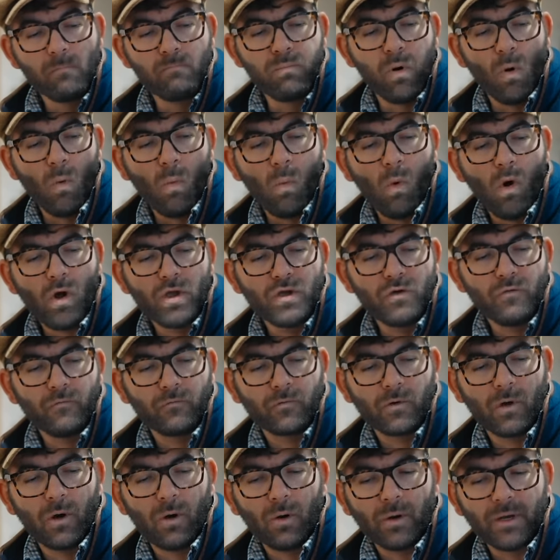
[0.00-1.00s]
But what
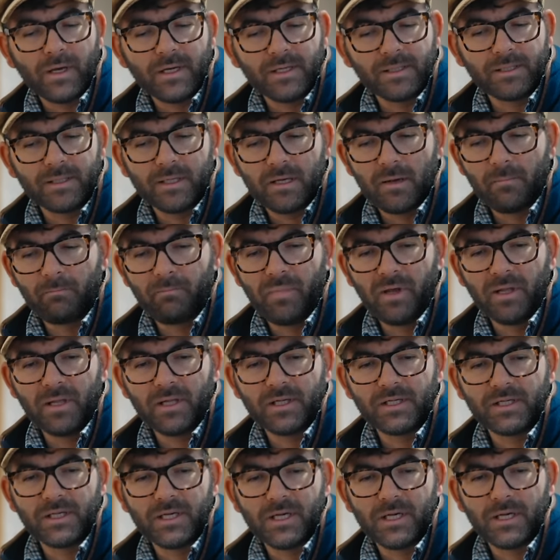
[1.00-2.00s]
you've got is the
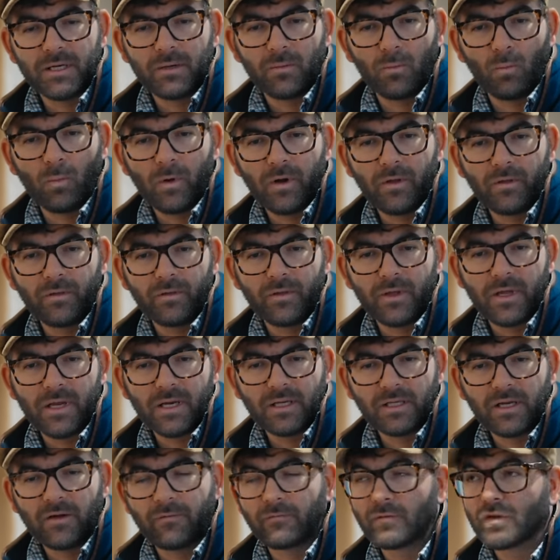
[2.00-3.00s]
ability with
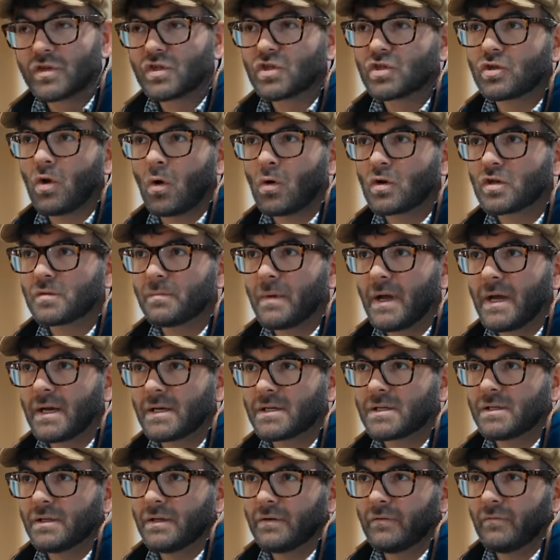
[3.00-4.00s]
the different stock
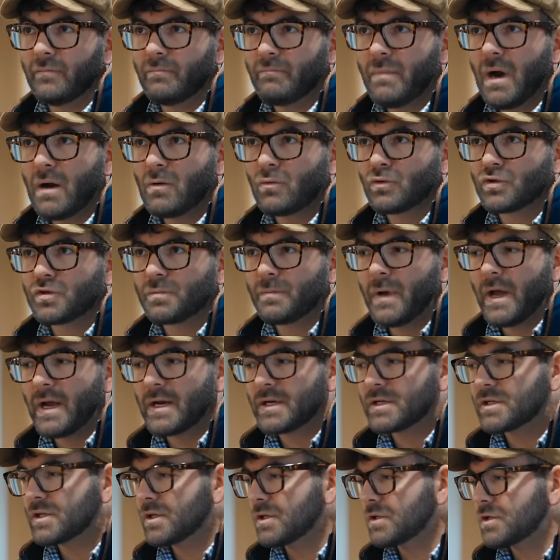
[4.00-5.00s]
specs and the different barrel
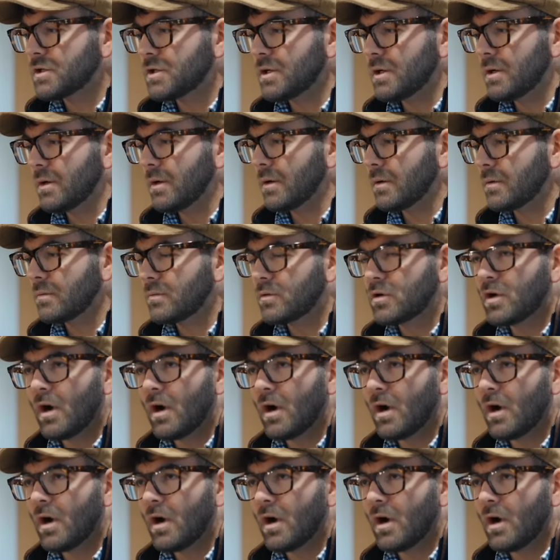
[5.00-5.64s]
specs to